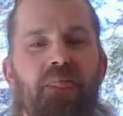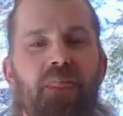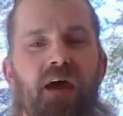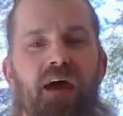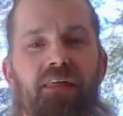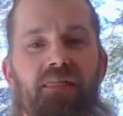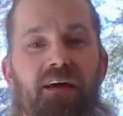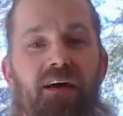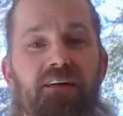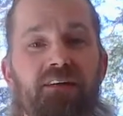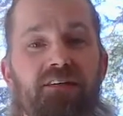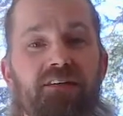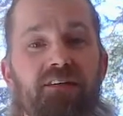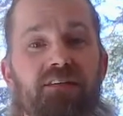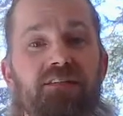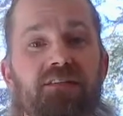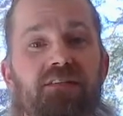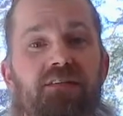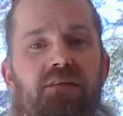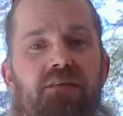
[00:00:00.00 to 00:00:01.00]
and then
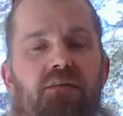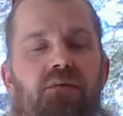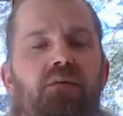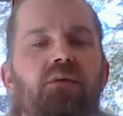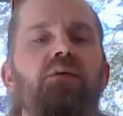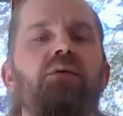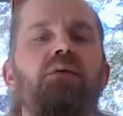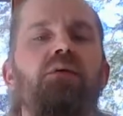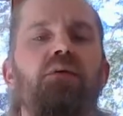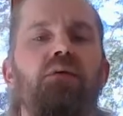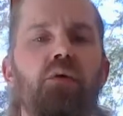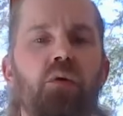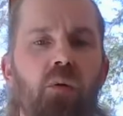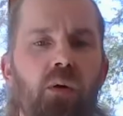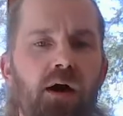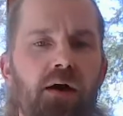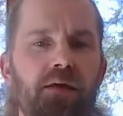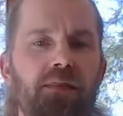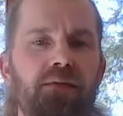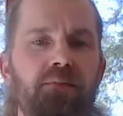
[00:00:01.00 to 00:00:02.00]
just
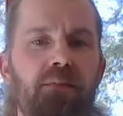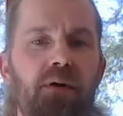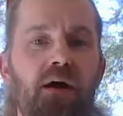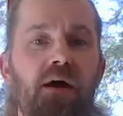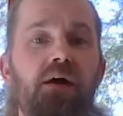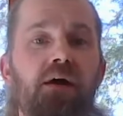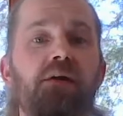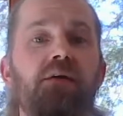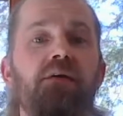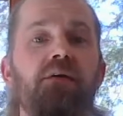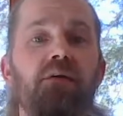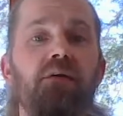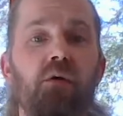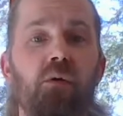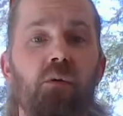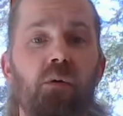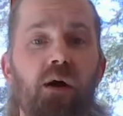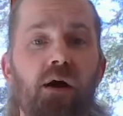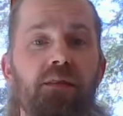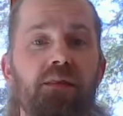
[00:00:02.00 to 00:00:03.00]
quiet the mind,
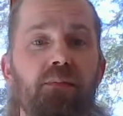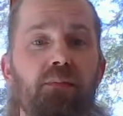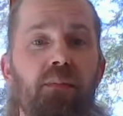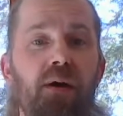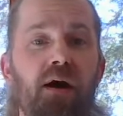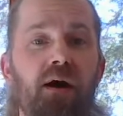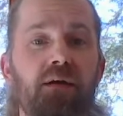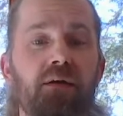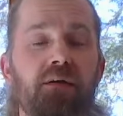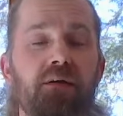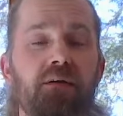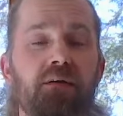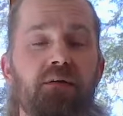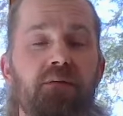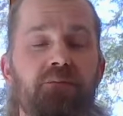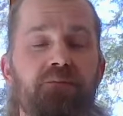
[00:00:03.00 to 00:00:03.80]
quiet the body,